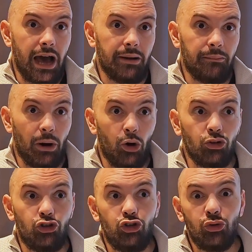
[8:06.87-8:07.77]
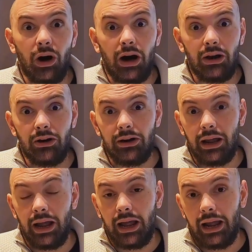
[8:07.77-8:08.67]
at about
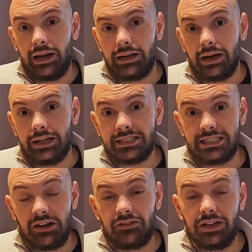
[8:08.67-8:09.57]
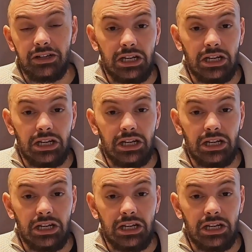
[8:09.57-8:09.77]
270